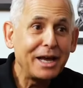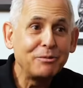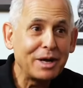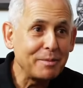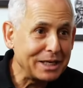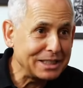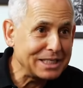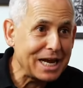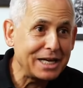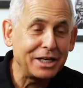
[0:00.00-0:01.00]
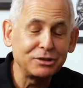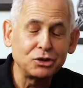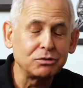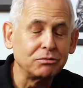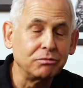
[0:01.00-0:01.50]
And when I met Tana, I
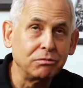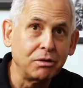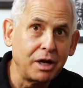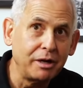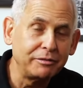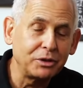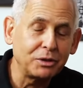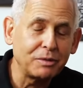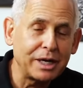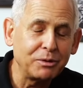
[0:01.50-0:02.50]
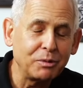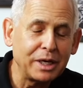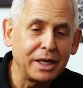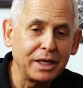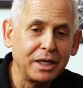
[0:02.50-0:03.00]
just loved her right
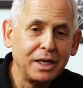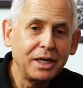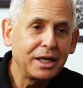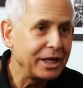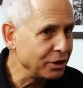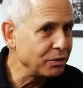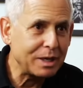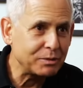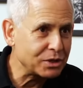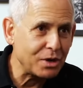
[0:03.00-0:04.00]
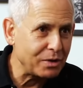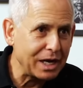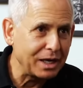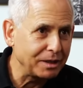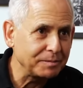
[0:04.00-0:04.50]
away, and I knew that was
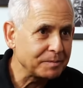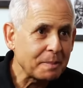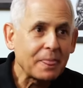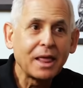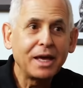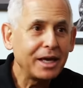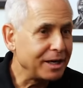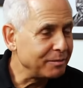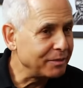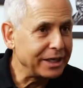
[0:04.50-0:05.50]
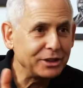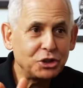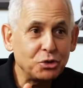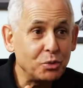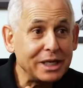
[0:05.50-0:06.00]
cocaine. Yeah. And I'm like,
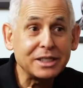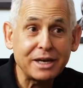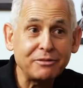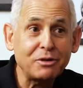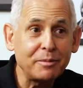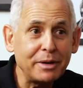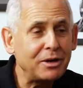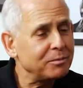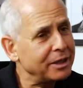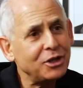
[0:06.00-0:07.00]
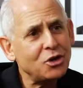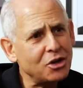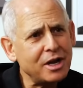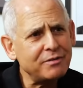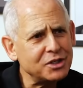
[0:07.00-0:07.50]
two weeks after I met her, I'm like, you know,
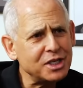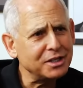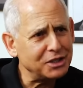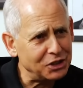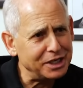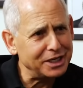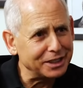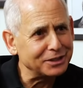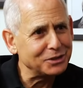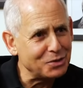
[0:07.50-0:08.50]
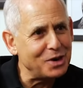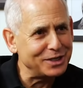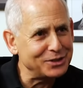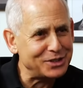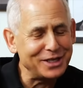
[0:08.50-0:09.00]
you haven't seen the clinic. Do you want
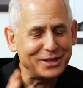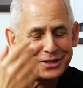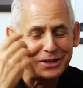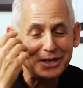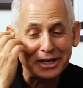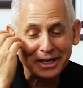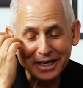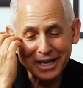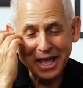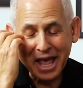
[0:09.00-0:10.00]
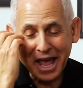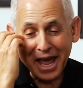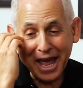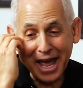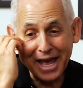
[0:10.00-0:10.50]
to see the clinic?
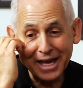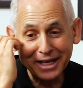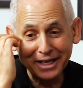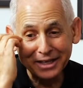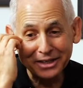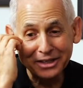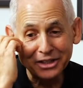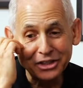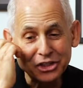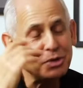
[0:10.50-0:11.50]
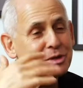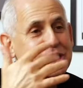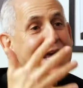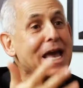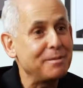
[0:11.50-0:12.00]
And she was
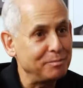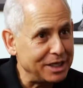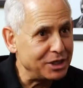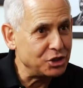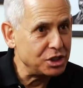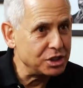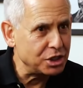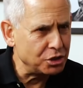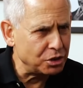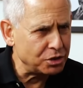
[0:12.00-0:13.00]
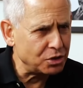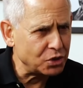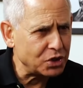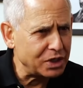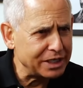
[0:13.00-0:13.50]
game because she's a
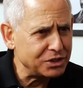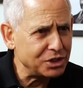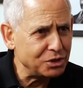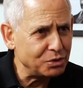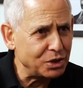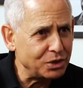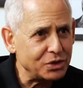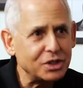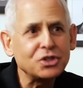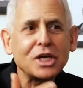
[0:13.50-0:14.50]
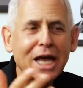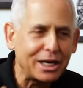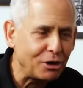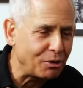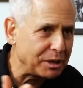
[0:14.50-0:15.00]
neurosurgical ICU nurse and she
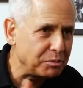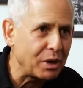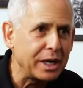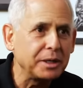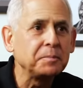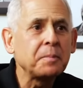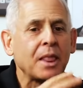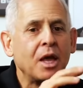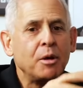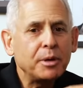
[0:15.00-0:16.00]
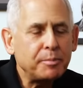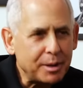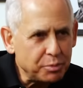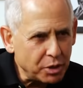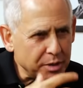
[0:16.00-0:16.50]
had a great brain. But
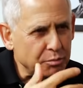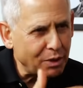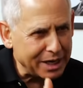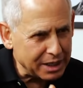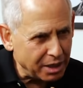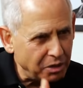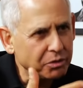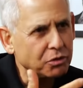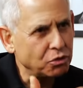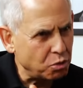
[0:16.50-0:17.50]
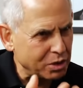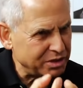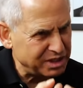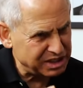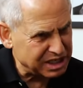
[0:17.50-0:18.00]
by putting brain health
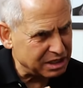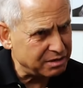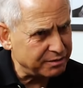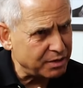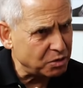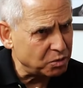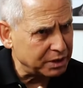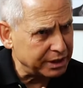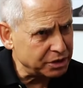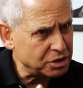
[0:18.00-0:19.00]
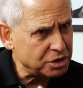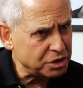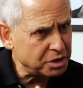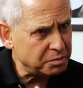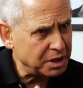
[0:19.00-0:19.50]
toward the center of our
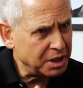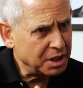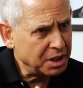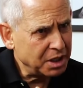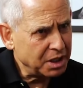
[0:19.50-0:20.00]
relationship, mm.